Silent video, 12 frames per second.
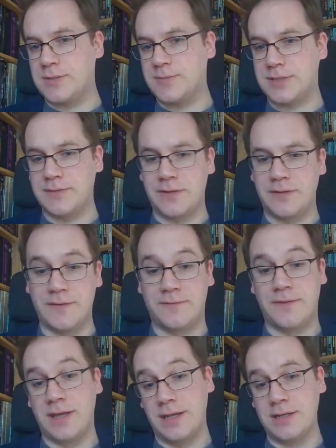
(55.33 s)
specifically
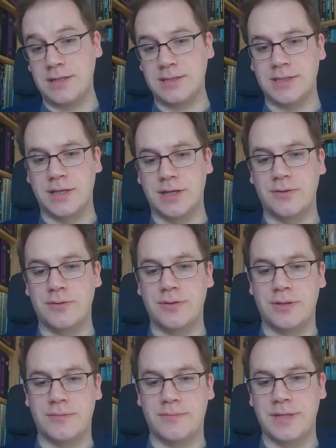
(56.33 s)
fifteen, so it